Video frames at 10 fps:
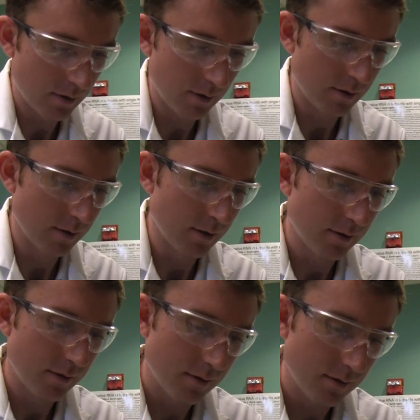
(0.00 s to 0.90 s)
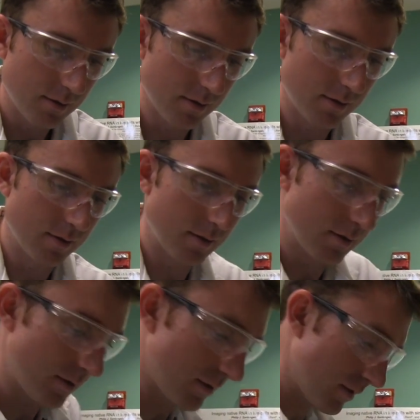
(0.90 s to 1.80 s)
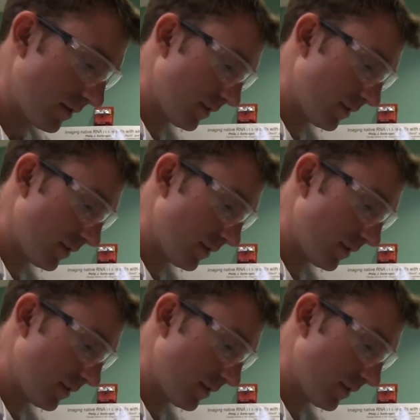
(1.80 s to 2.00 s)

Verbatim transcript: And so that's what I'm trying to